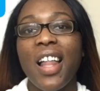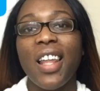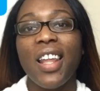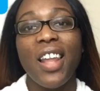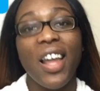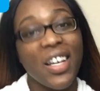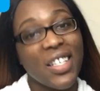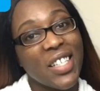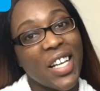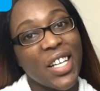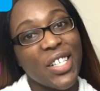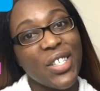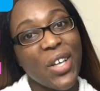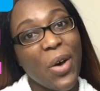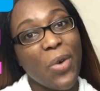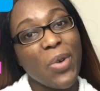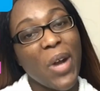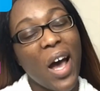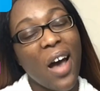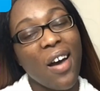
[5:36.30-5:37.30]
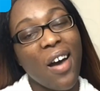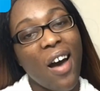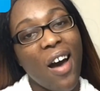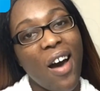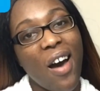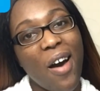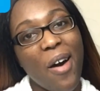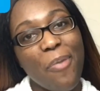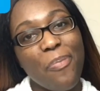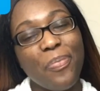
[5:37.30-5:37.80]

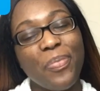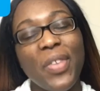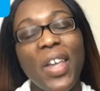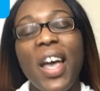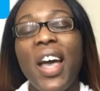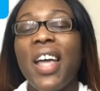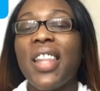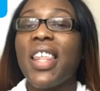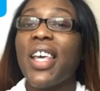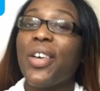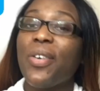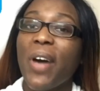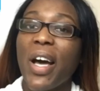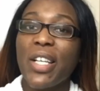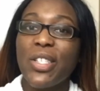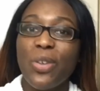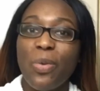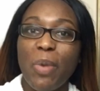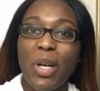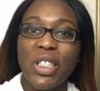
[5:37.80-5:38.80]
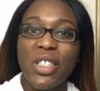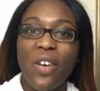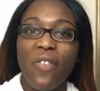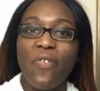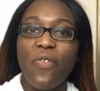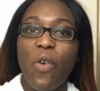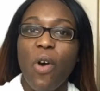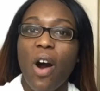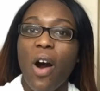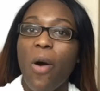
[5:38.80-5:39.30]
luxxo.com. Thank you guys so much
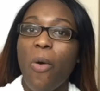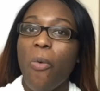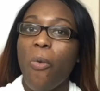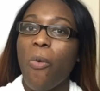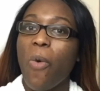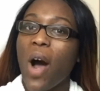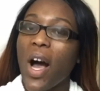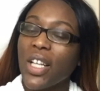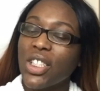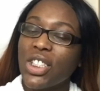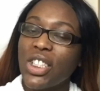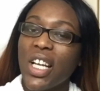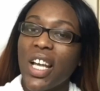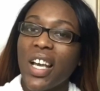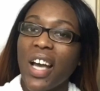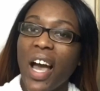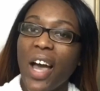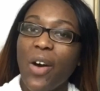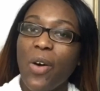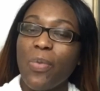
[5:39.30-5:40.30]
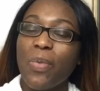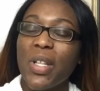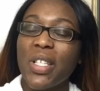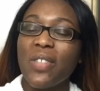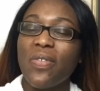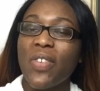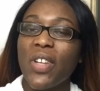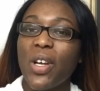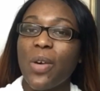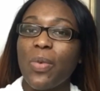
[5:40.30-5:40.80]
for watching. I hope
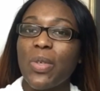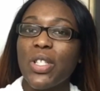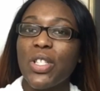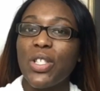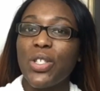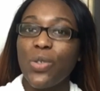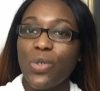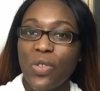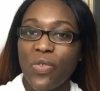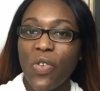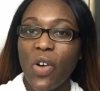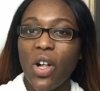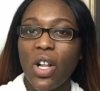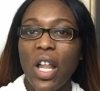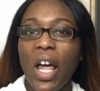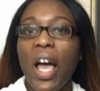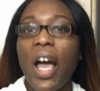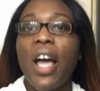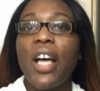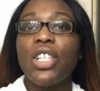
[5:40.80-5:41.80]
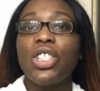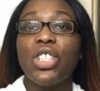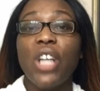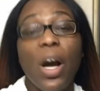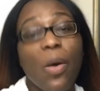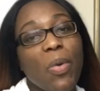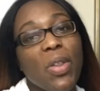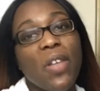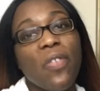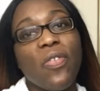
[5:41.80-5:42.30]
this video was useful.
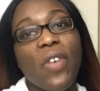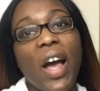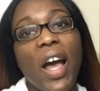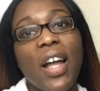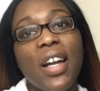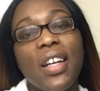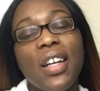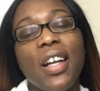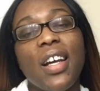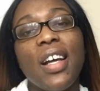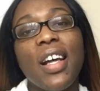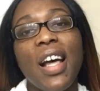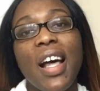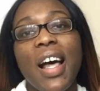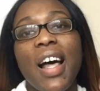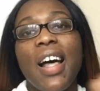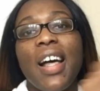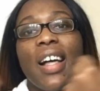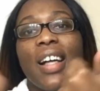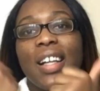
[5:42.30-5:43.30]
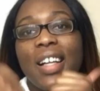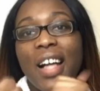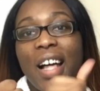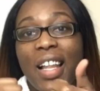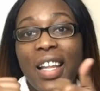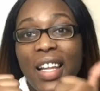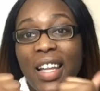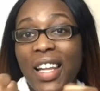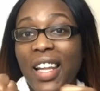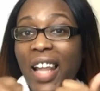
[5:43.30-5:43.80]
Share it with a friend.
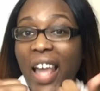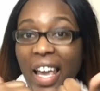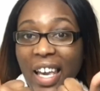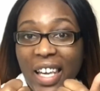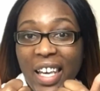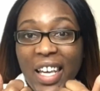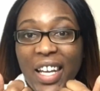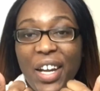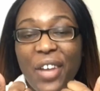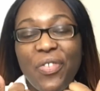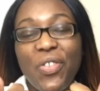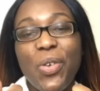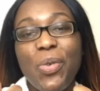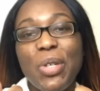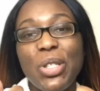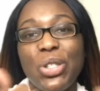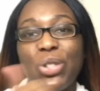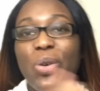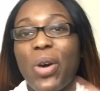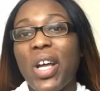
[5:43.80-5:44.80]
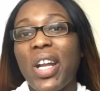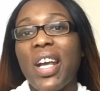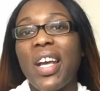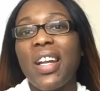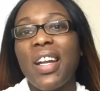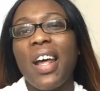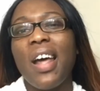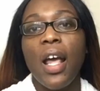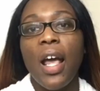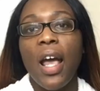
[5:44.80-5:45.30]
Like it if you enjoyed it.